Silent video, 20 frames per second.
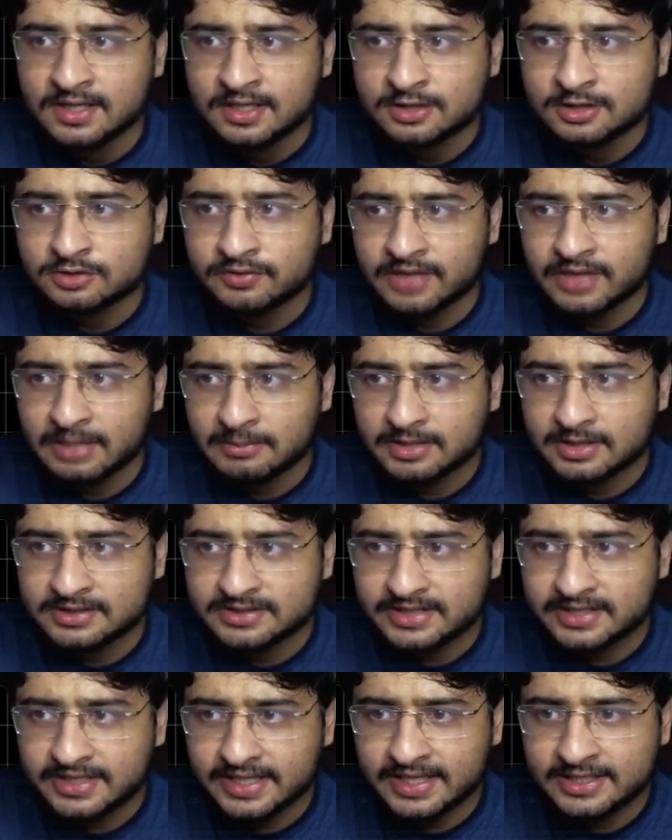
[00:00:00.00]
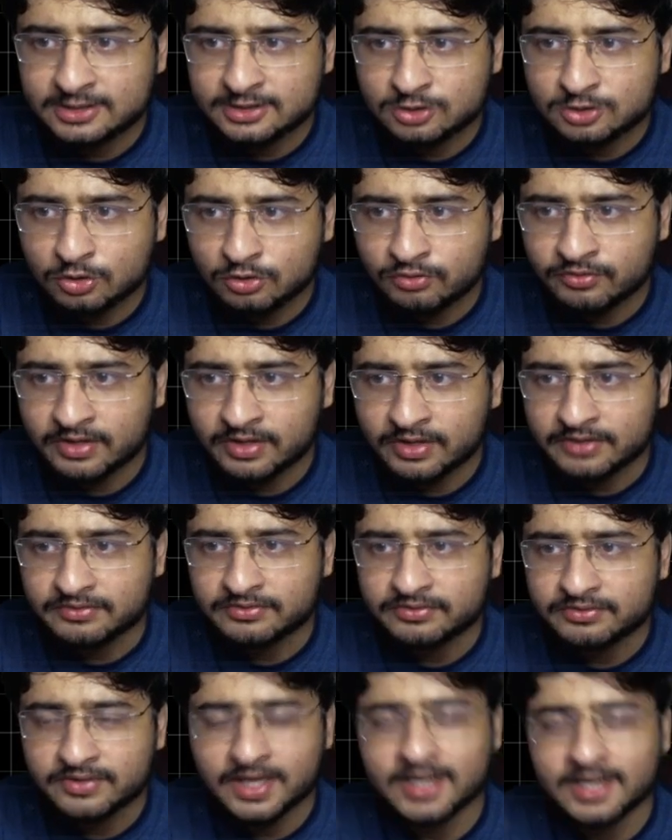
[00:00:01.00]
So when I'm considering n is equal to
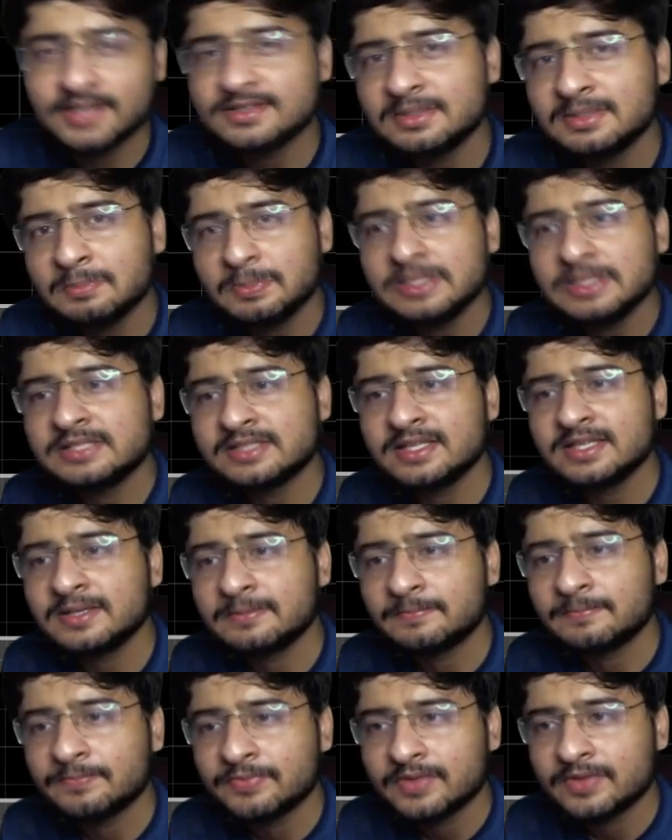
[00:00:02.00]
5, can I simply say